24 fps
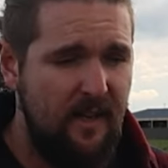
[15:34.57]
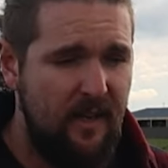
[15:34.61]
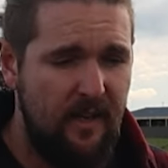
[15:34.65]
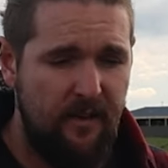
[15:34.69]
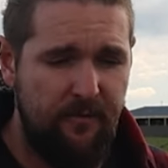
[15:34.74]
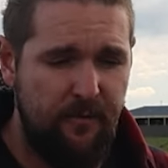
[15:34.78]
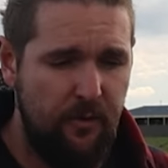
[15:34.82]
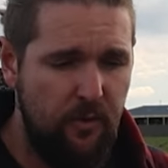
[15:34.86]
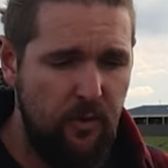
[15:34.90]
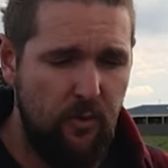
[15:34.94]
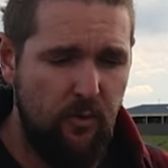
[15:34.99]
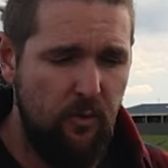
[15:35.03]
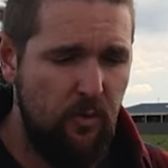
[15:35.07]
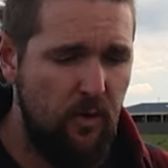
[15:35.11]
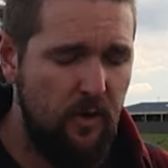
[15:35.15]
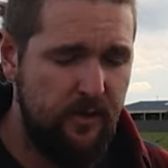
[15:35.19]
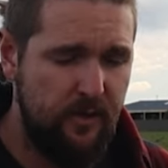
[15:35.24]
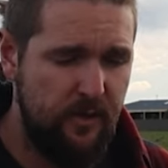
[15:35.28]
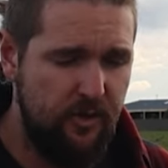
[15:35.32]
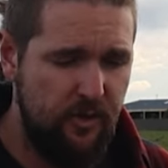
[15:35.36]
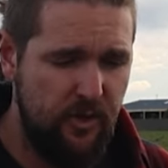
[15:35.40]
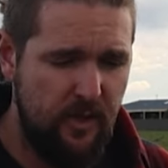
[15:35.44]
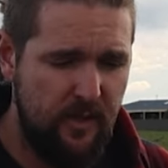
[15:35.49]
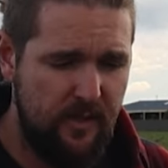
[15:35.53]
If you were
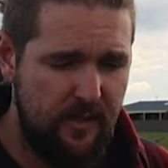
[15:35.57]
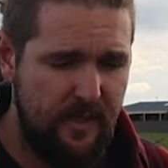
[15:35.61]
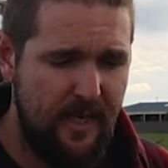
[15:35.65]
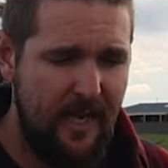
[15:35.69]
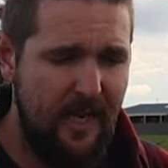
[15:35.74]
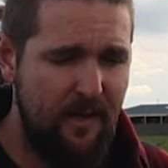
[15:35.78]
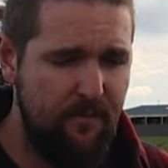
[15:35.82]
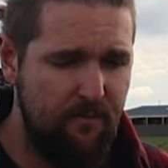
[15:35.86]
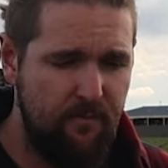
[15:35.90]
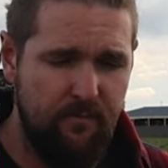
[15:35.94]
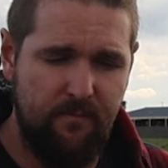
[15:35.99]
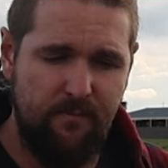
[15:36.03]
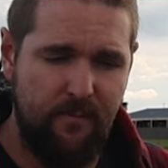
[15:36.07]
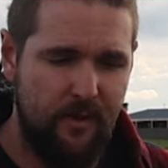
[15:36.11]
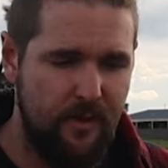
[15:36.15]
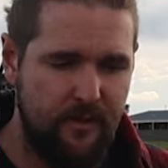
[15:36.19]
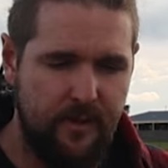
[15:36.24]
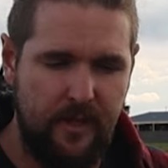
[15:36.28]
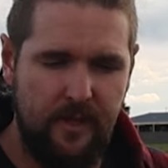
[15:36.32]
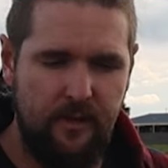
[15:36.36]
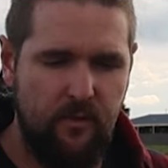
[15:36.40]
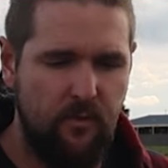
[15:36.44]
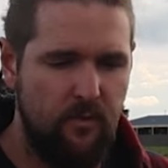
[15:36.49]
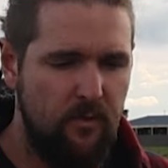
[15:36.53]
to just keep
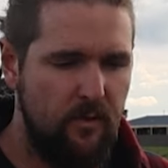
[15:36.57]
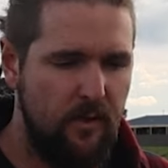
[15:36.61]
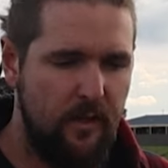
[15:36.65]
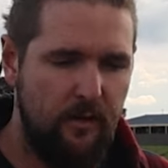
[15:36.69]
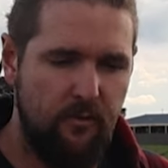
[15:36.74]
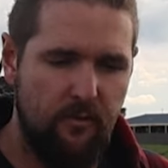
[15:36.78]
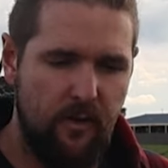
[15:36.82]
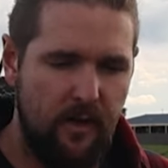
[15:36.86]
continually